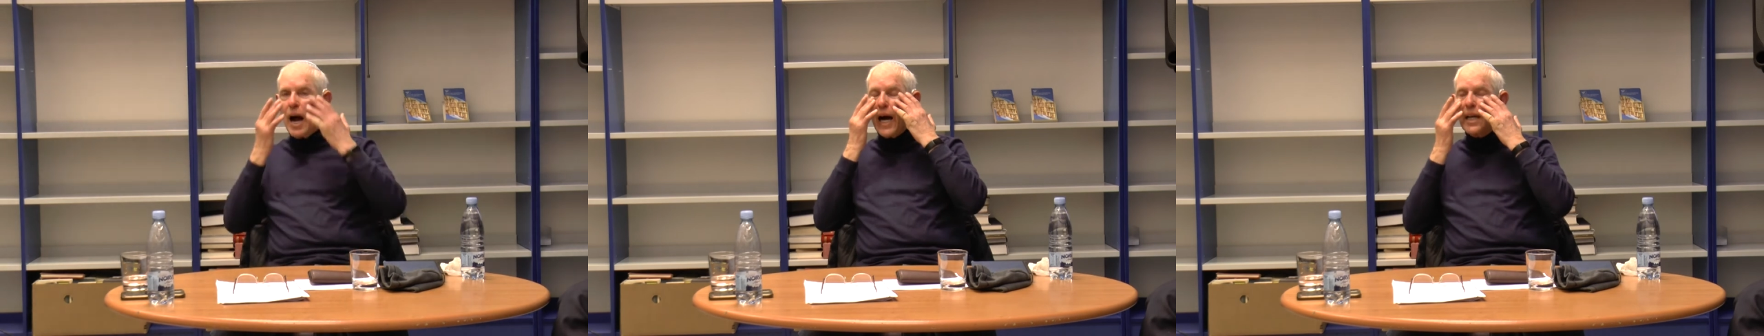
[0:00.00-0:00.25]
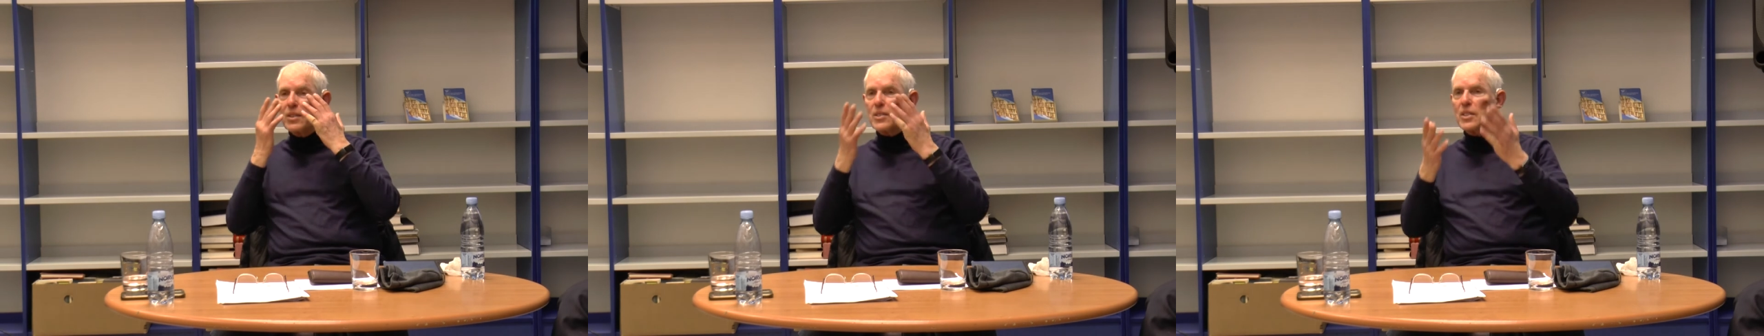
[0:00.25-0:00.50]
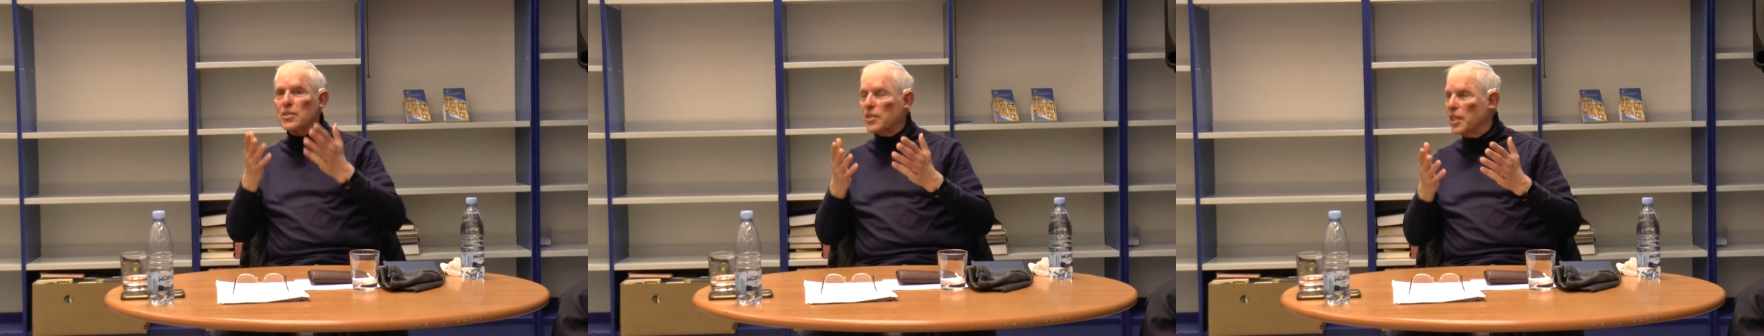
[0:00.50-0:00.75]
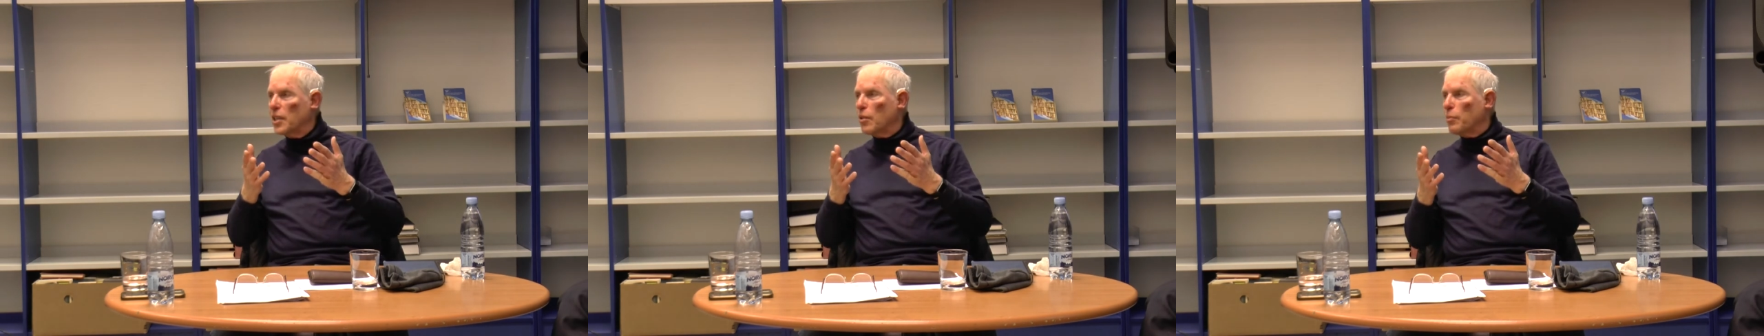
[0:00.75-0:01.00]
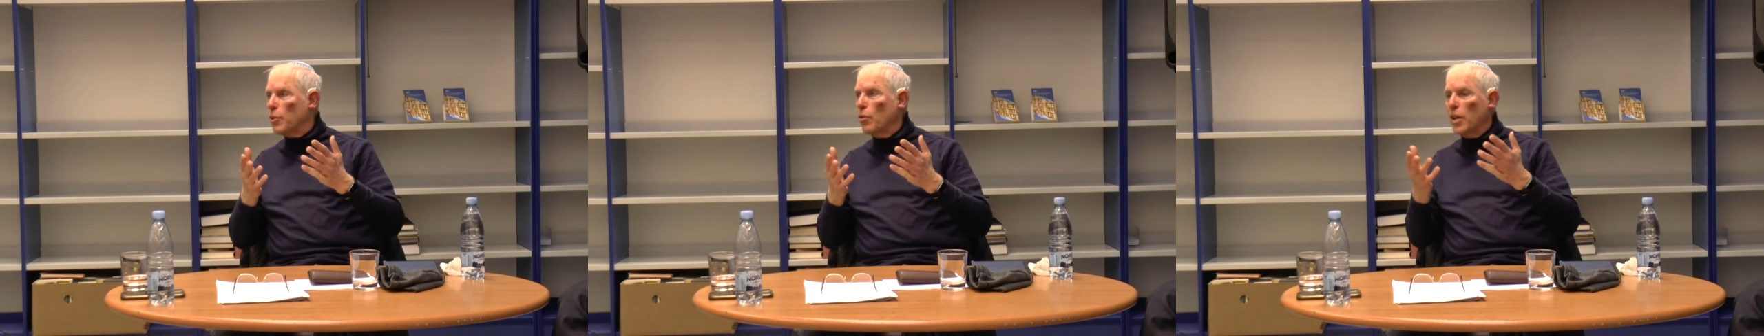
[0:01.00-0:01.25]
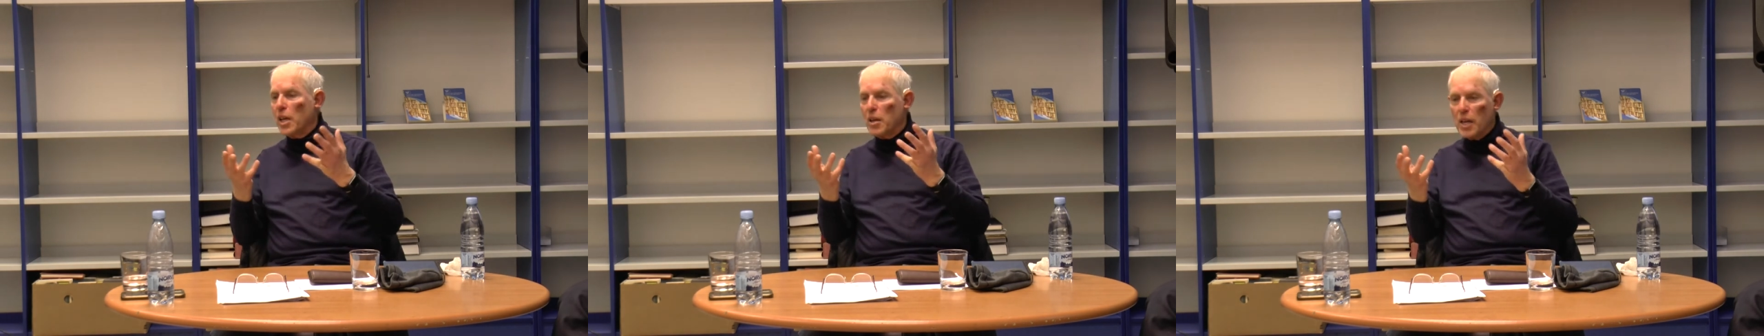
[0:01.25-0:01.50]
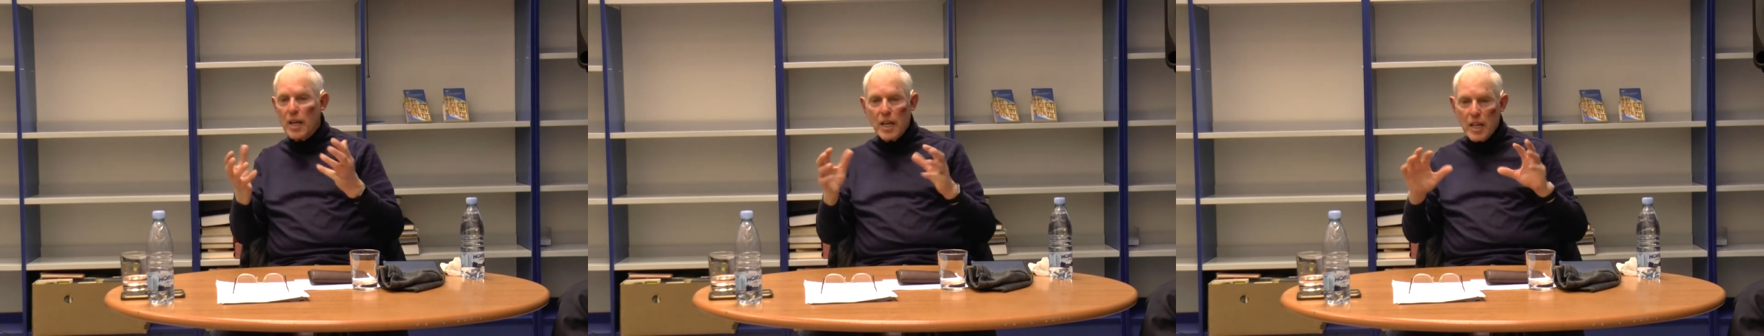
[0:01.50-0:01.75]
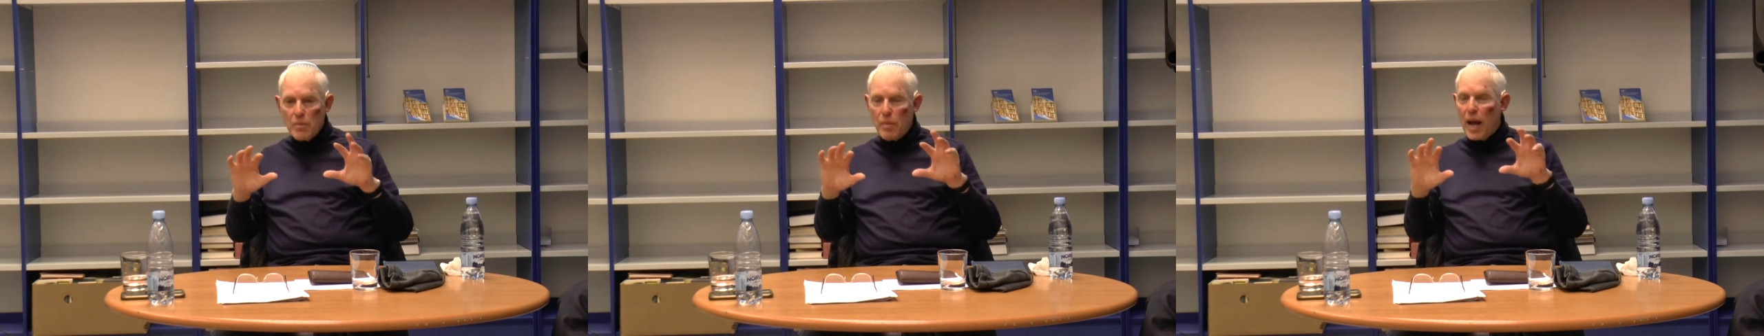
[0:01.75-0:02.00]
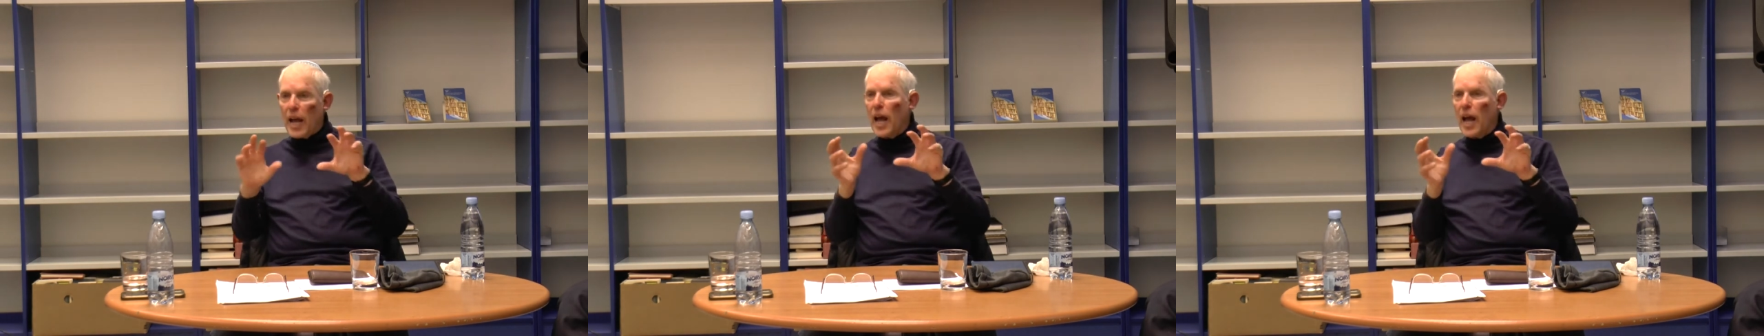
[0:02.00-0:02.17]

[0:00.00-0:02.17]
My eyes to see the beauty.